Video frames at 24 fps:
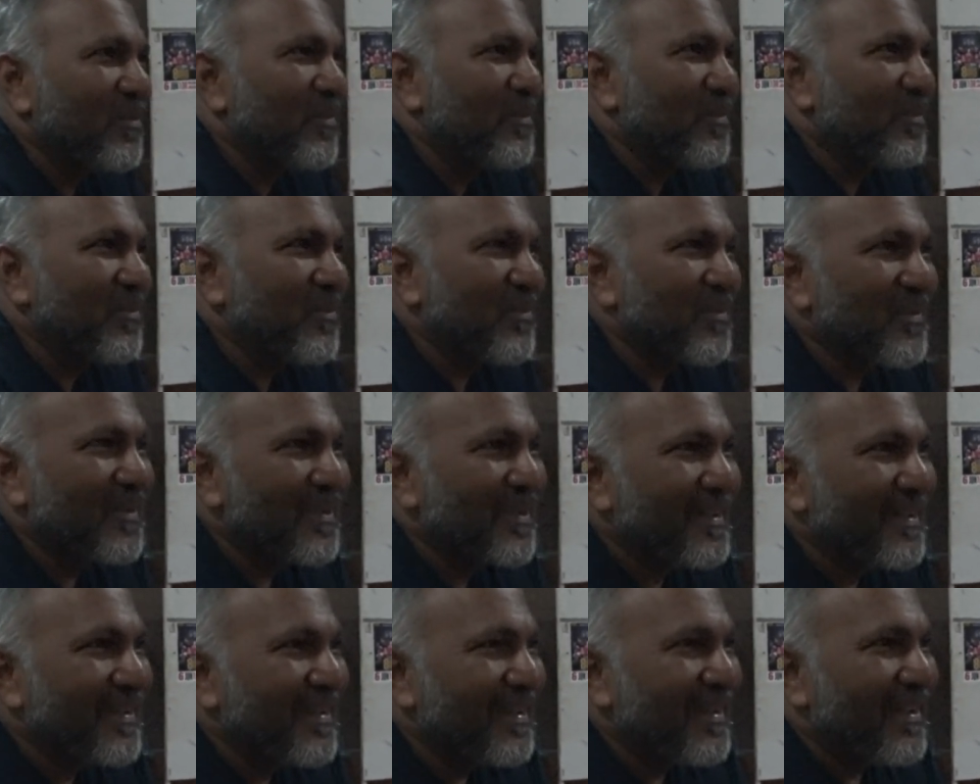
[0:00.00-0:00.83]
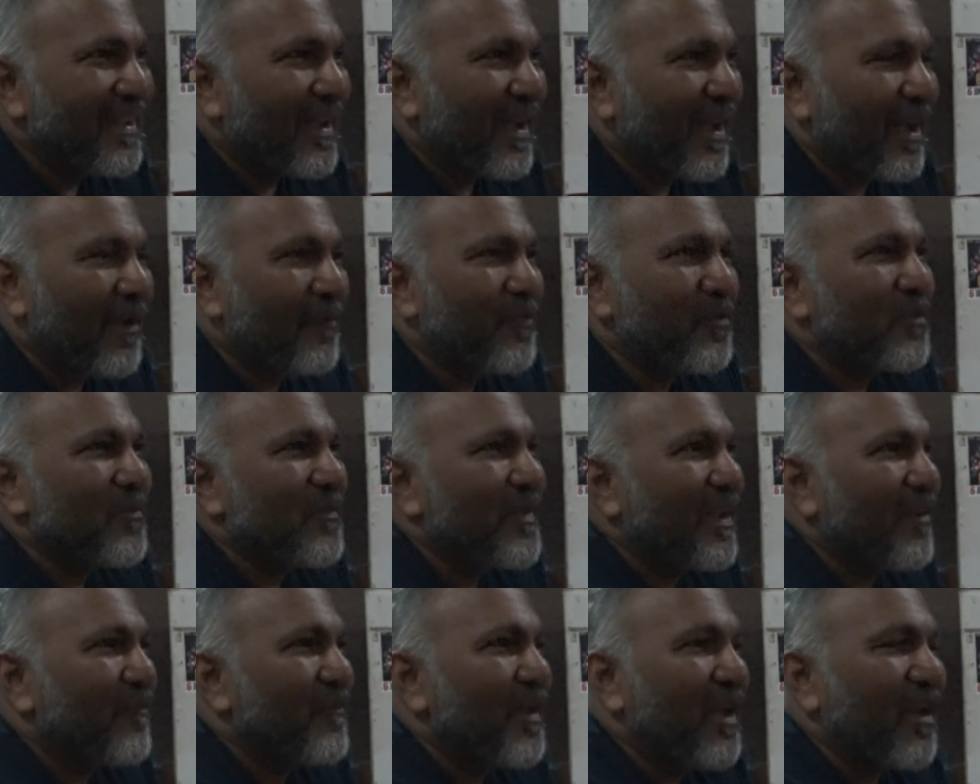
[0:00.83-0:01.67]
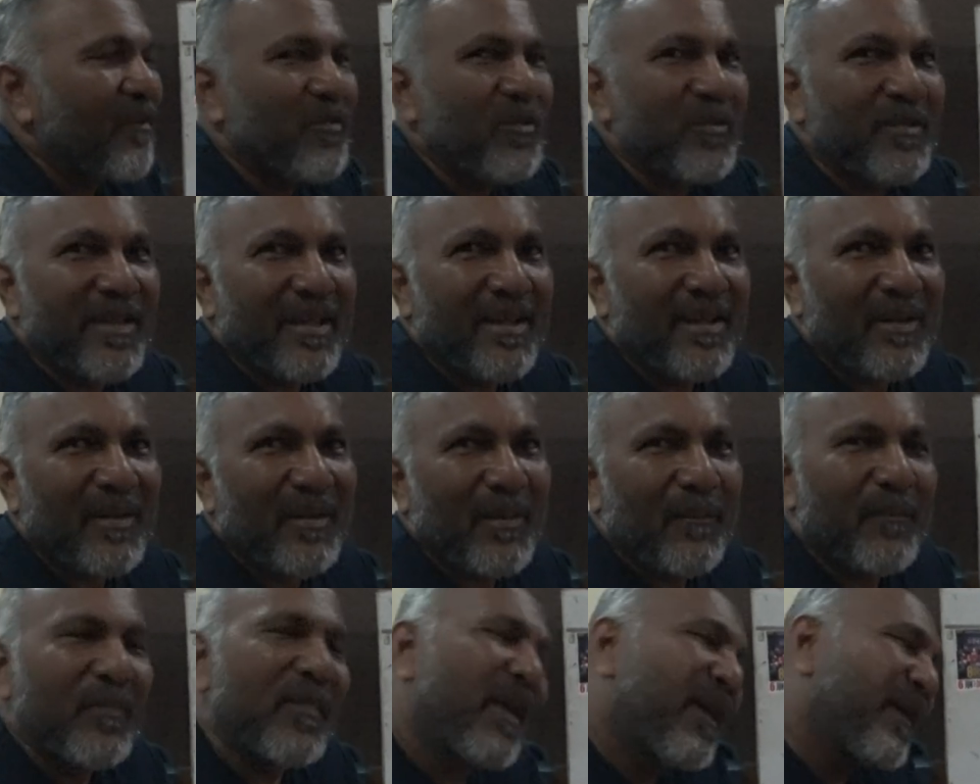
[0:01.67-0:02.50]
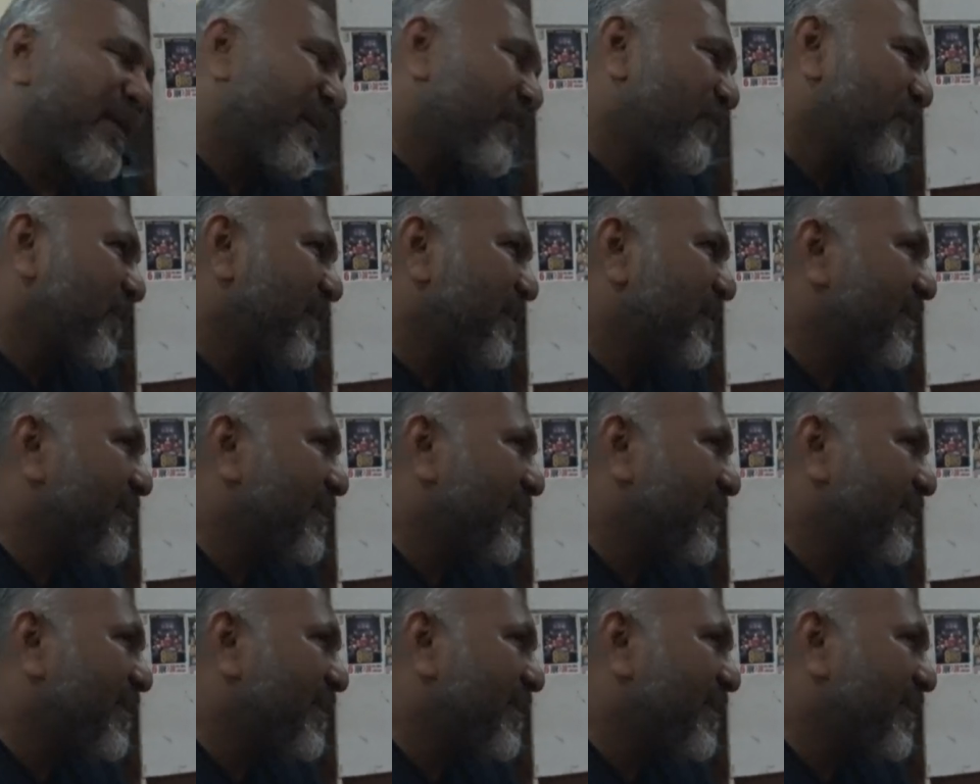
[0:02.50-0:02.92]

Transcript: Very interesting. No, I'll cut you here before you say anything